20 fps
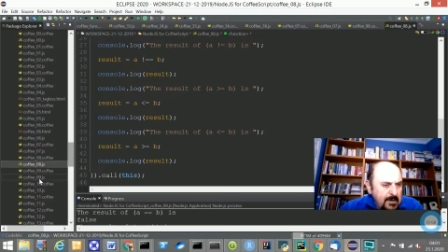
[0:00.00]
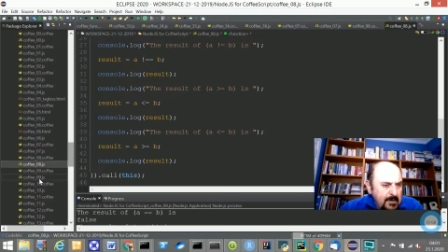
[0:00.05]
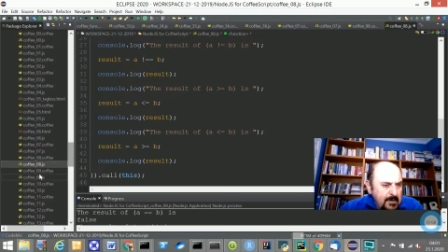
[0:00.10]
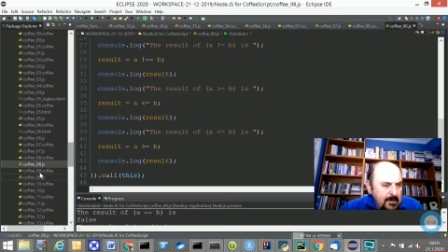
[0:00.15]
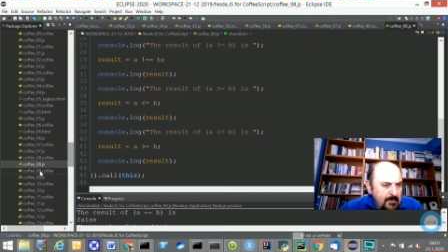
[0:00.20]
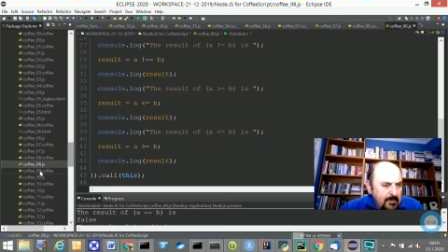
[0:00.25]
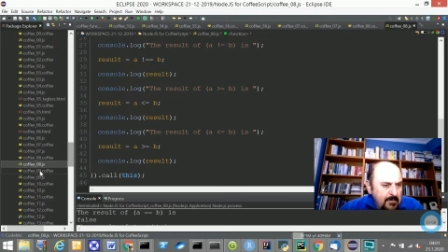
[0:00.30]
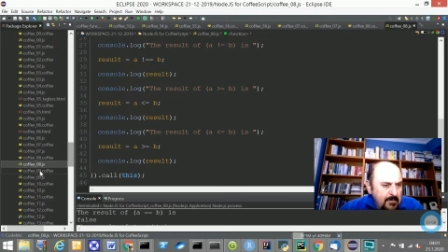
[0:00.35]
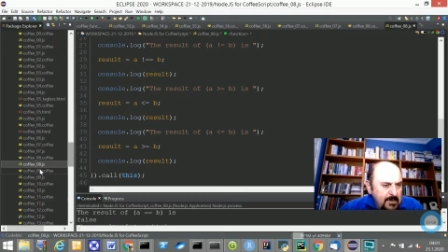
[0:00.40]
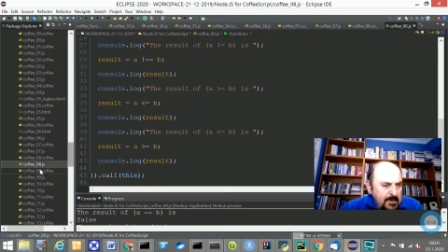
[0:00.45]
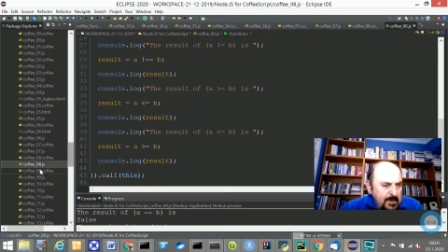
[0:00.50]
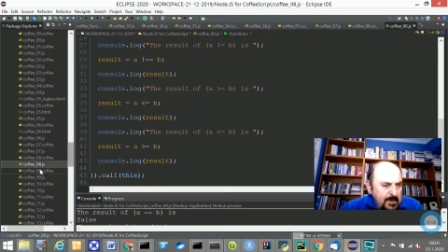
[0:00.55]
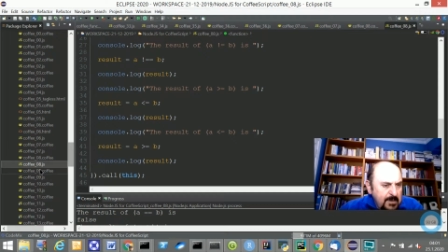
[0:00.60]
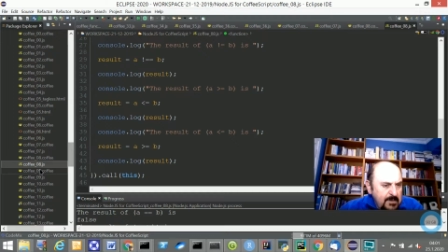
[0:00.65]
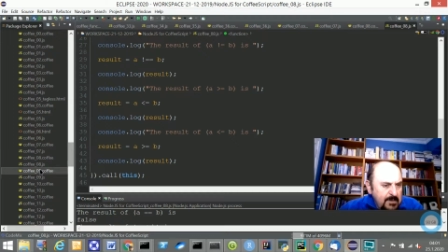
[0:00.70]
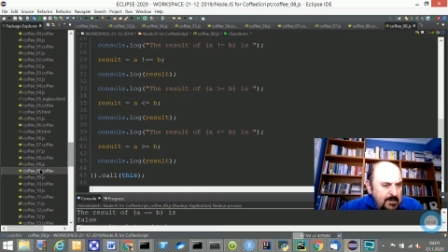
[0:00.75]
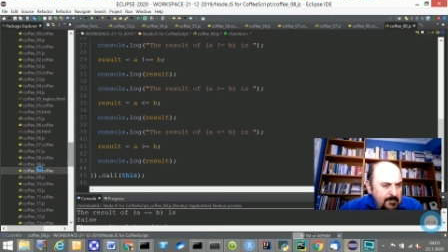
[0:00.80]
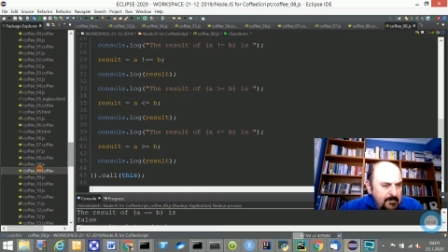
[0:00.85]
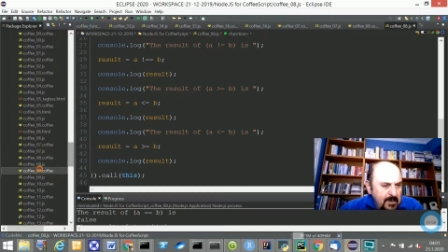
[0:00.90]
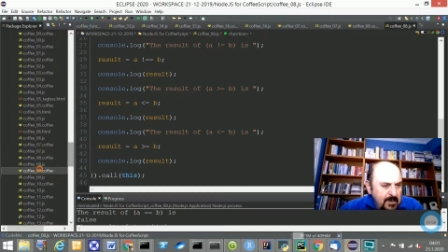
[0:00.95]
what about
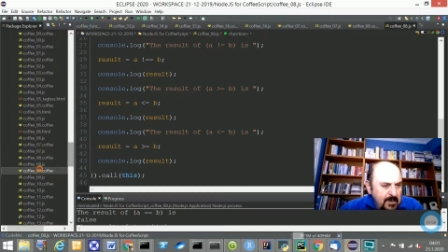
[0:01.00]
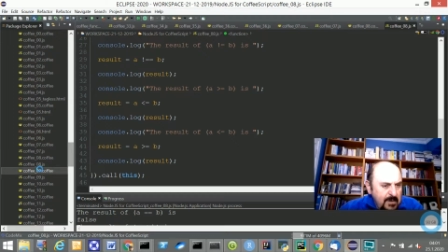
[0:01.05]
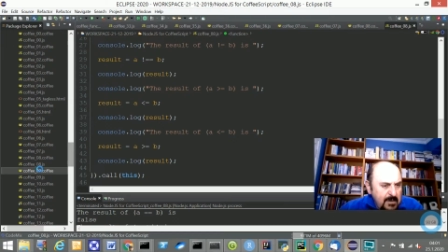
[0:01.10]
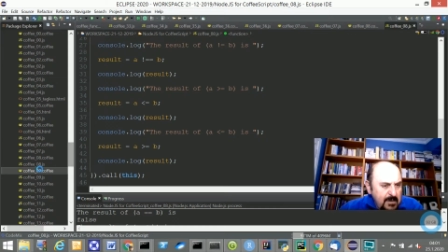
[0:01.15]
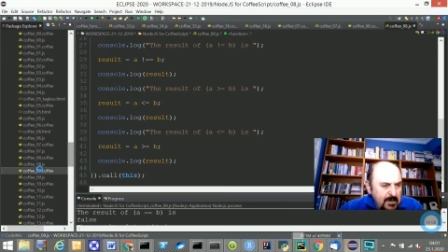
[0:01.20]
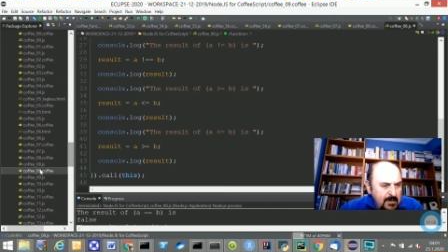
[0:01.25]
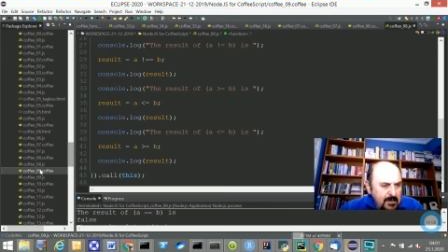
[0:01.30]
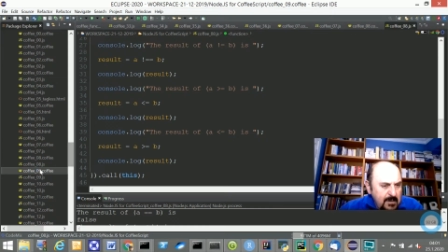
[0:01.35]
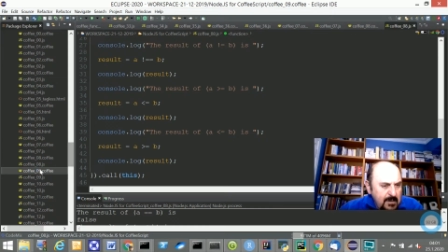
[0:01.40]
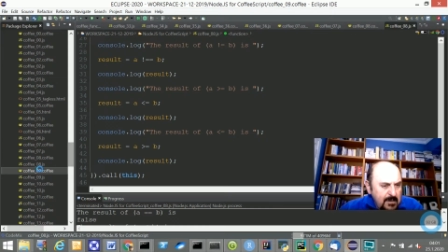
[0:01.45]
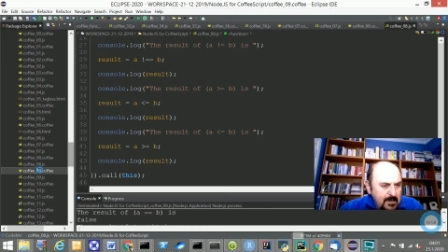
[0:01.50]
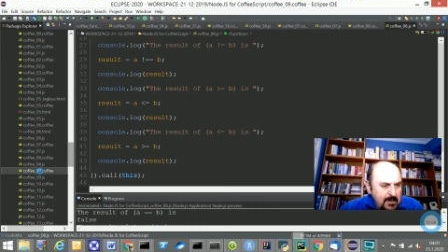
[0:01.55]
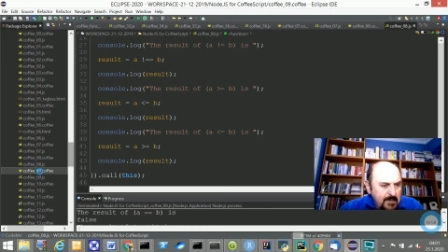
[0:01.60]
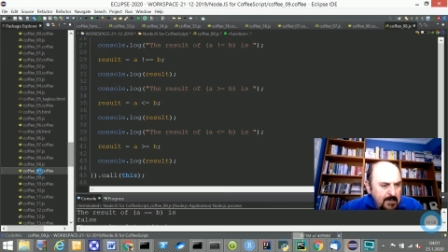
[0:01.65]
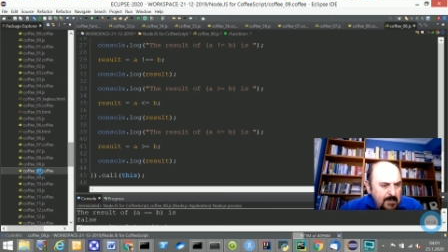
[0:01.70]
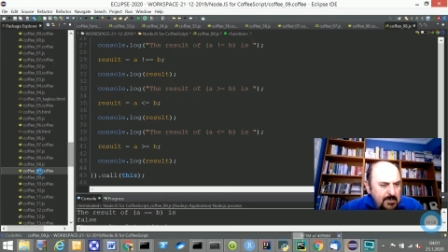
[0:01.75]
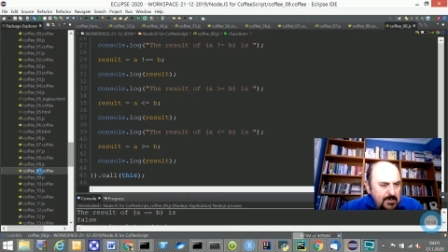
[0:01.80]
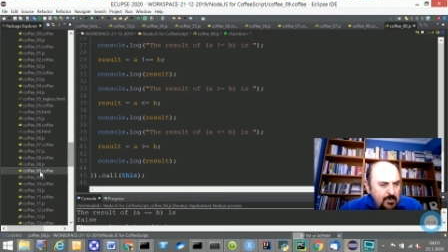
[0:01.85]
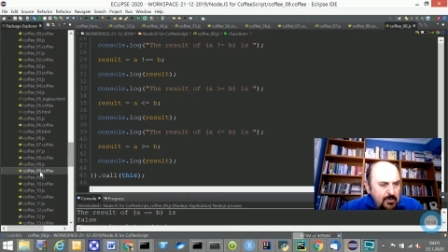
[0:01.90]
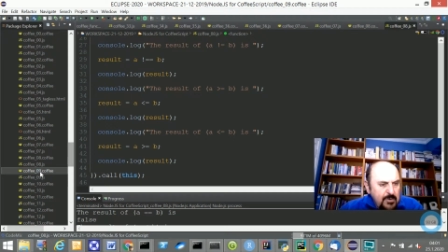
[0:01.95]
file number
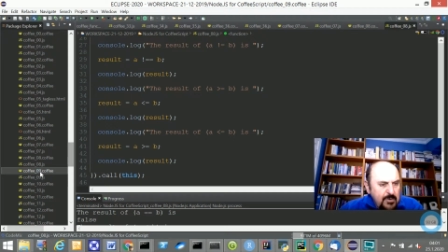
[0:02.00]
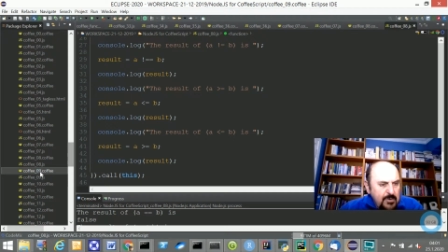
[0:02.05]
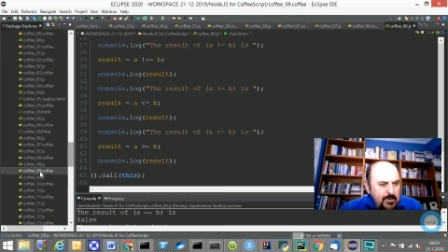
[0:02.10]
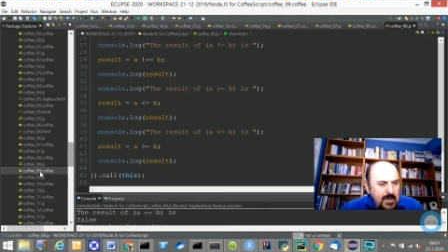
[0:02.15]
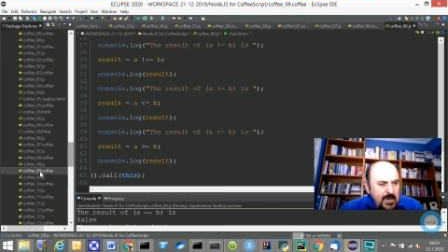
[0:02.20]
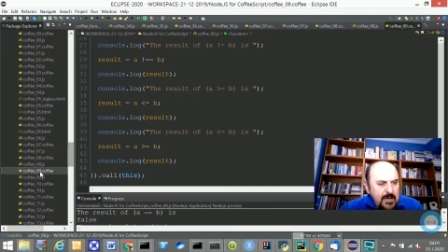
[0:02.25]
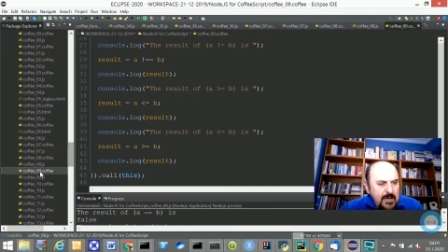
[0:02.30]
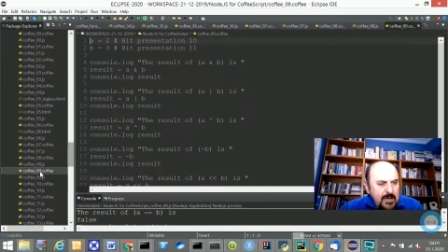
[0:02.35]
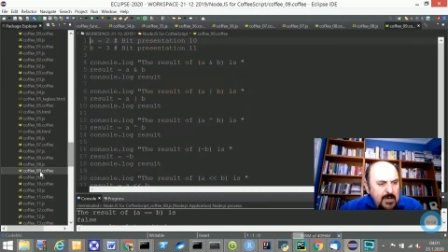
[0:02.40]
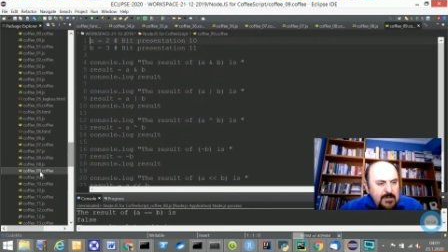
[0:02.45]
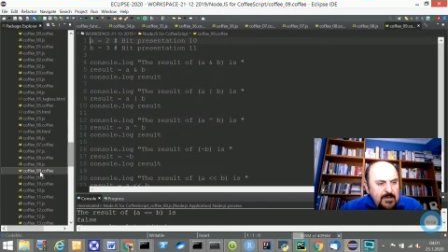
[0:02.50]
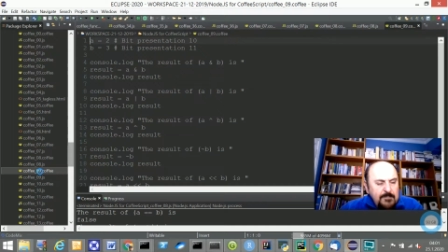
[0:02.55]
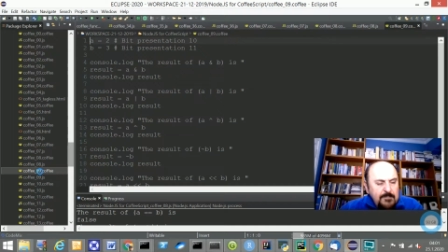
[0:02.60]
09?